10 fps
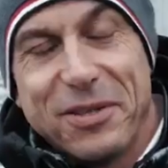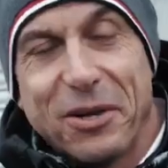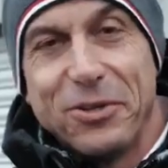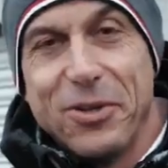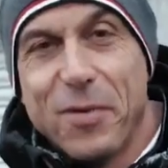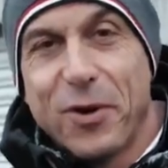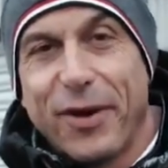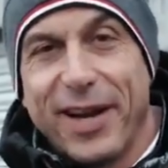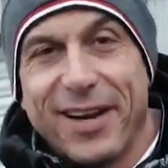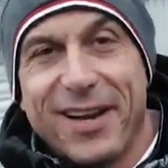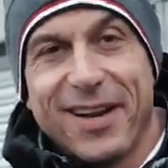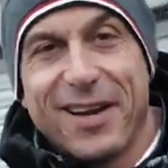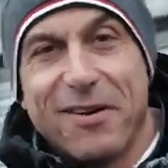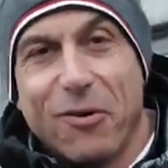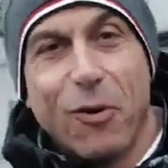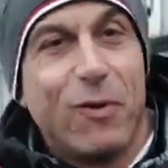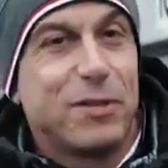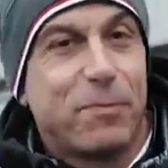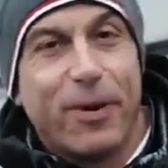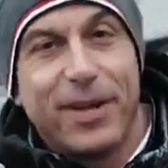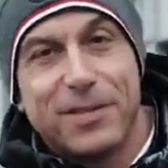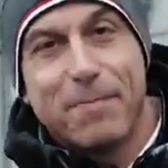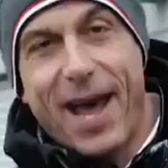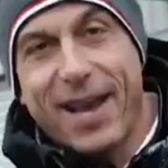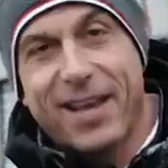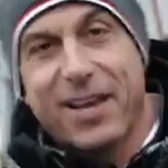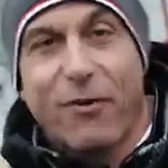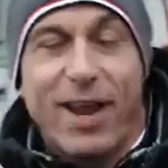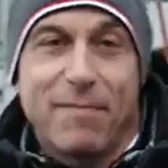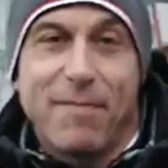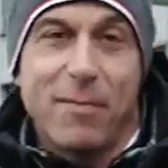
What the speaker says: Now the Nürburgring always brings back great